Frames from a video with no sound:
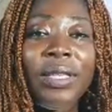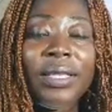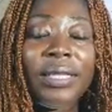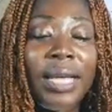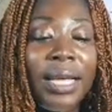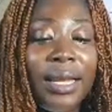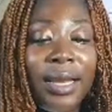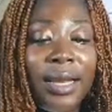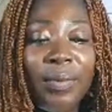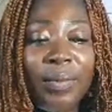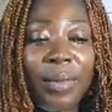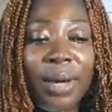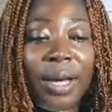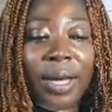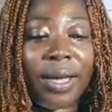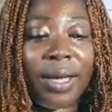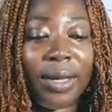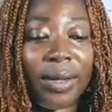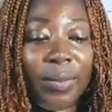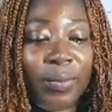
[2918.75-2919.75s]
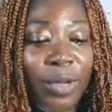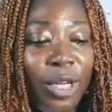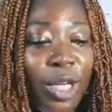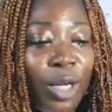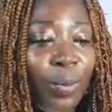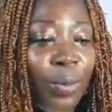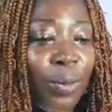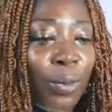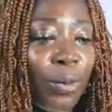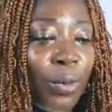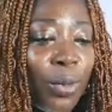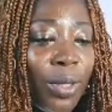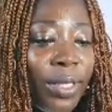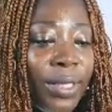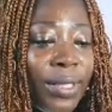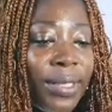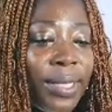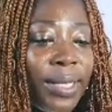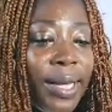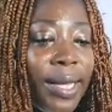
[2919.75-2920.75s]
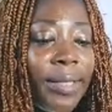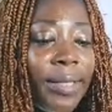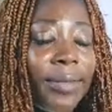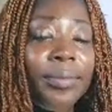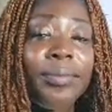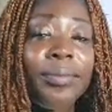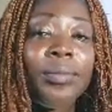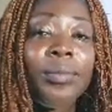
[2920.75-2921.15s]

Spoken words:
telling my people is that